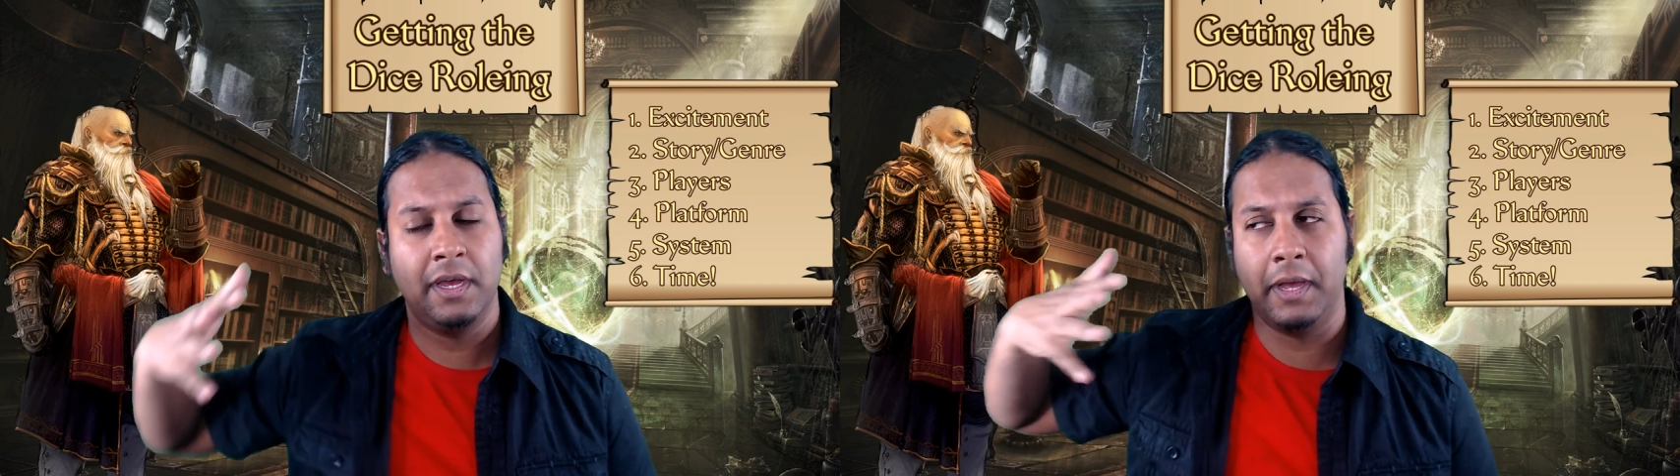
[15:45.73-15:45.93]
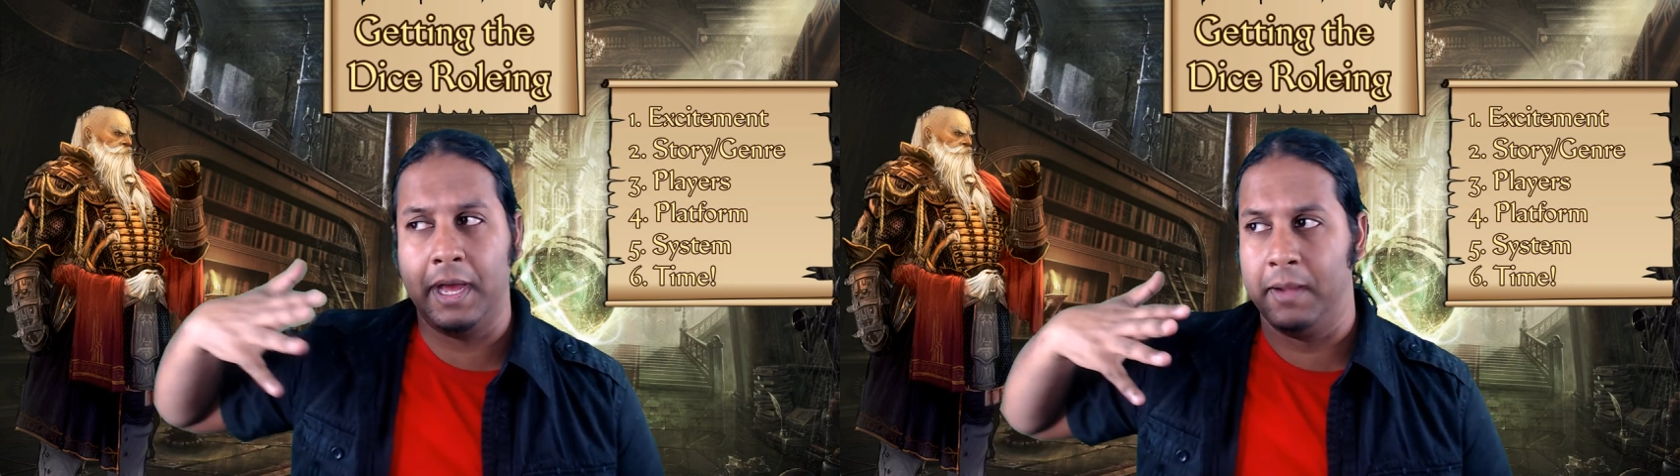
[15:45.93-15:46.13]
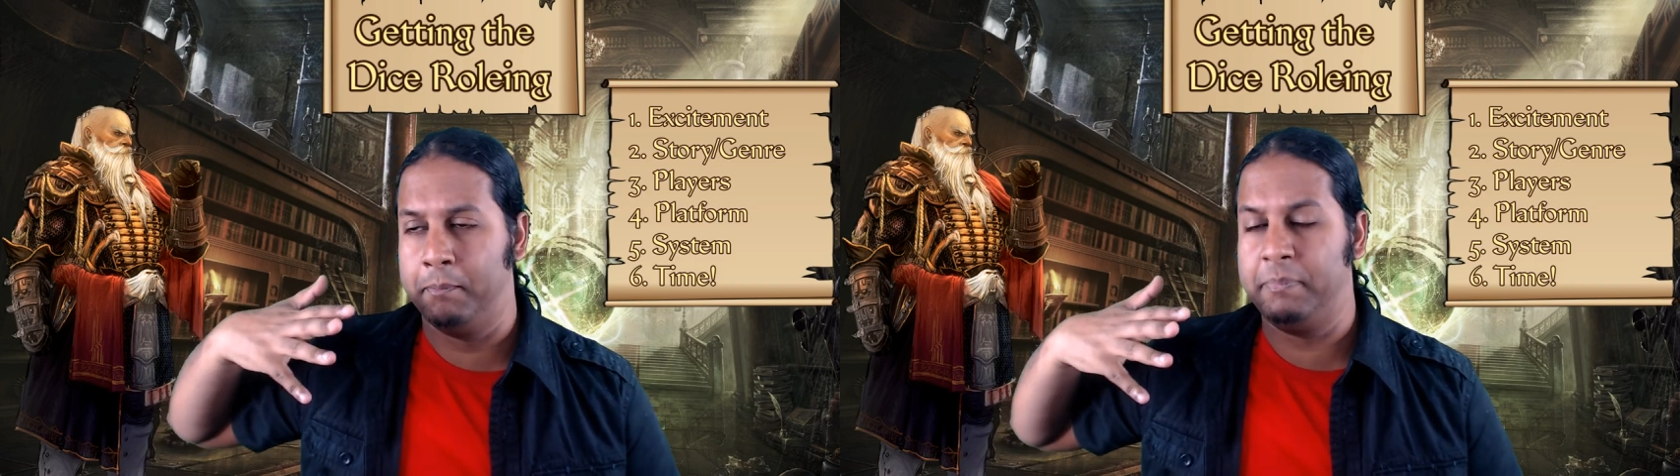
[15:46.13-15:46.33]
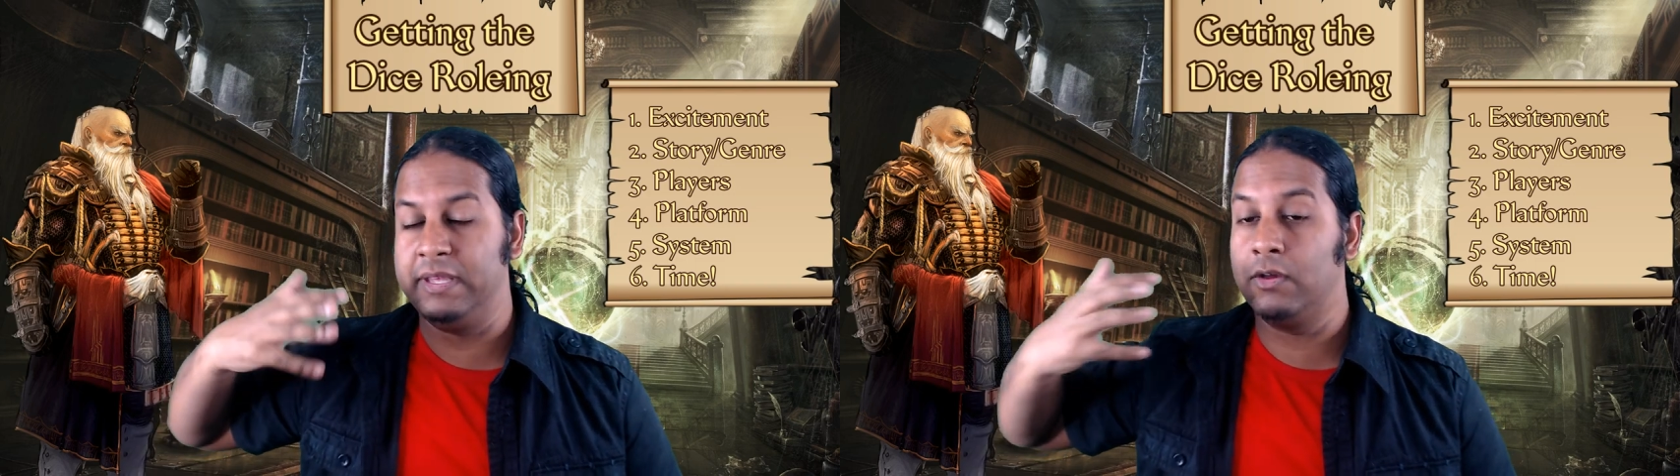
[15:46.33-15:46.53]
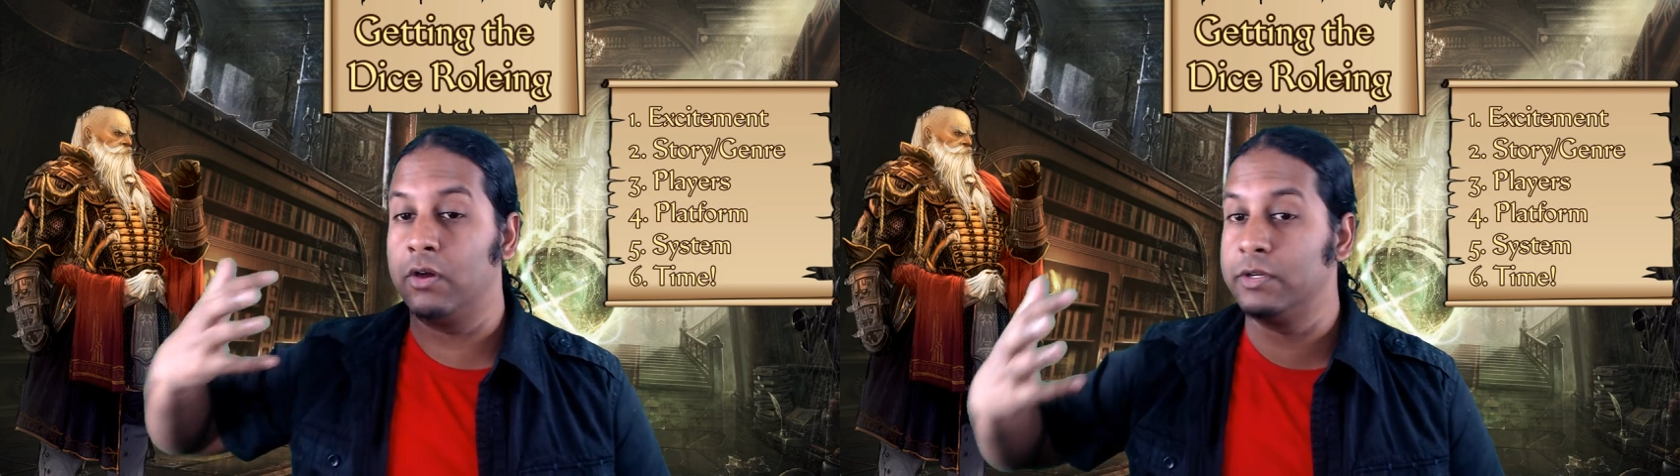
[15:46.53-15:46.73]
um,
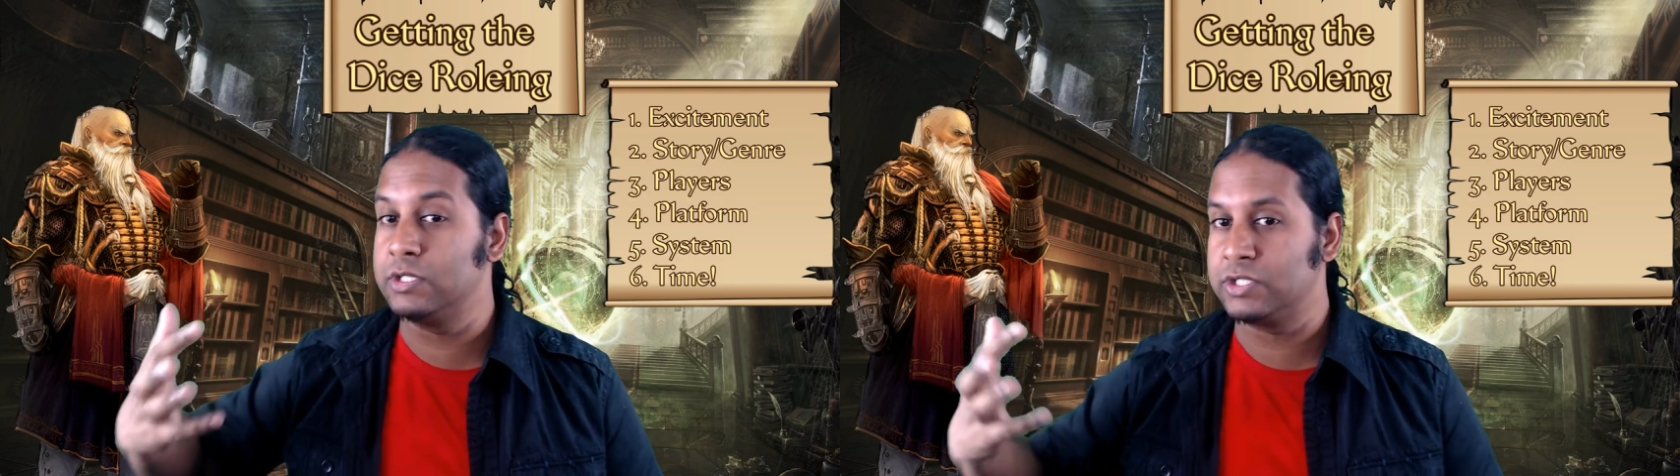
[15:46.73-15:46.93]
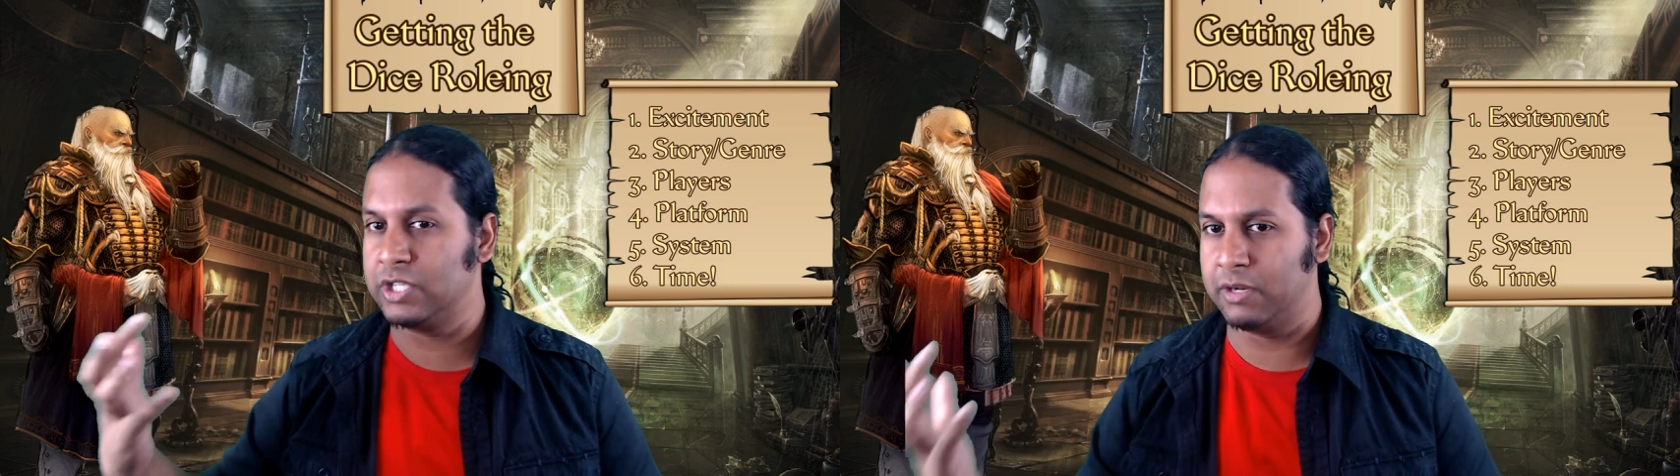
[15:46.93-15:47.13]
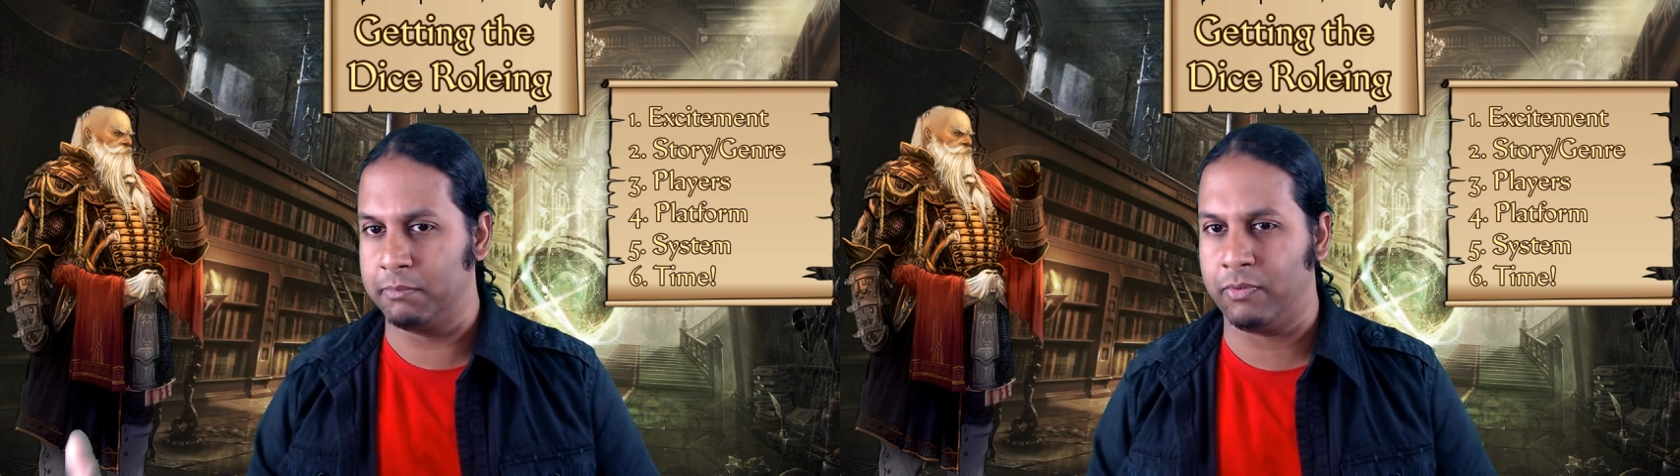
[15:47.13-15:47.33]
beyond a certain